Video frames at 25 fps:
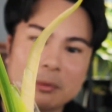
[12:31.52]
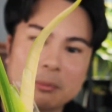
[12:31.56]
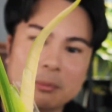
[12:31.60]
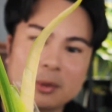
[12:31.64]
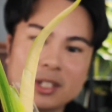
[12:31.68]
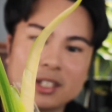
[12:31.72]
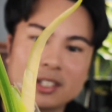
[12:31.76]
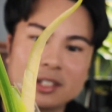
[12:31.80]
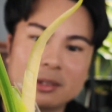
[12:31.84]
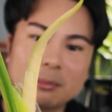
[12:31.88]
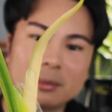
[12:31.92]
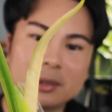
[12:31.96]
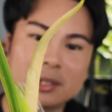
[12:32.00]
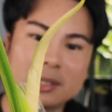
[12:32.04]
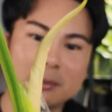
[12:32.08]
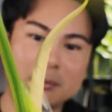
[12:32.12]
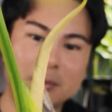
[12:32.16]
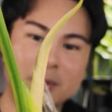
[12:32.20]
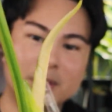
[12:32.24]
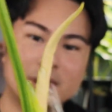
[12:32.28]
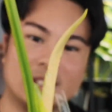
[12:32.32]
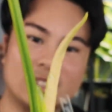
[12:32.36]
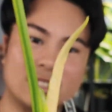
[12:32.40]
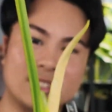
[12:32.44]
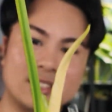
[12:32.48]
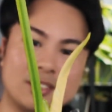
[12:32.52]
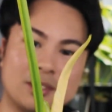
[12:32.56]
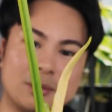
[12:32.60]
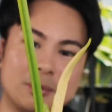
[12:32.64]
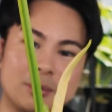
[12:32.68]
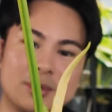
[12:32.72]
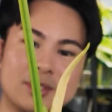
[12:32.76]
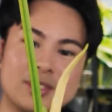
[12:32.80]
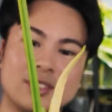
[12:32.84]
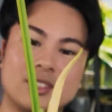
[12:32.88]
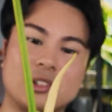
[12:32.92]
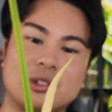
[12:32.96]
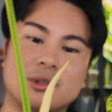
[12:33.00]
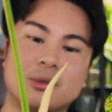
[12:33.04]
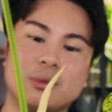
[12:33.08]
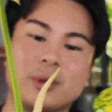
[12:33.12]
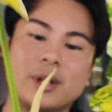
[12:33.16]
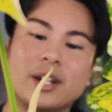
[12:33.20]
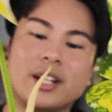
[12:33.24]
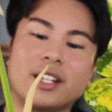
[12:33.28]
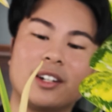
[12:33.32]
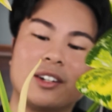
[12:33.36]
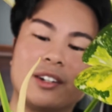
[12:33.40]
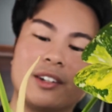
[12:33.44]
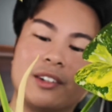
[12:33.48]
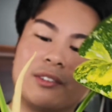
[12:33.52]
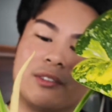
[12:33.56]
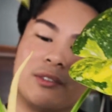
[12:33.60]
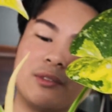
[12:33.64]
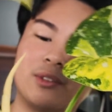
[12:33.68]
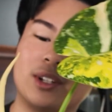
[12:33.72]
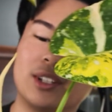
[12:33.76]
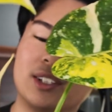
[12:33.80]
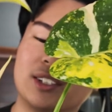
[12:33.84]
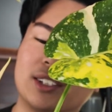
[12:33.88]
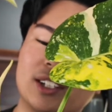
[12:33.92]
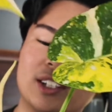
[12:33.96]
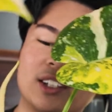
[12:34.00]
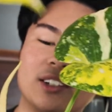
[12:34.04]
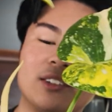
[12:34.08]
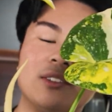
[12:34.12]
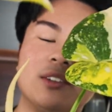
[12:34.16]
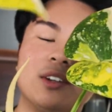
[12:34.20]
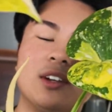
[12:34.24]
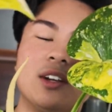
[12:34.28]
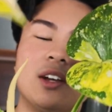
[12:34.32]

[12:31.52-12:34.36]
me a bit because it's almost all white on one side,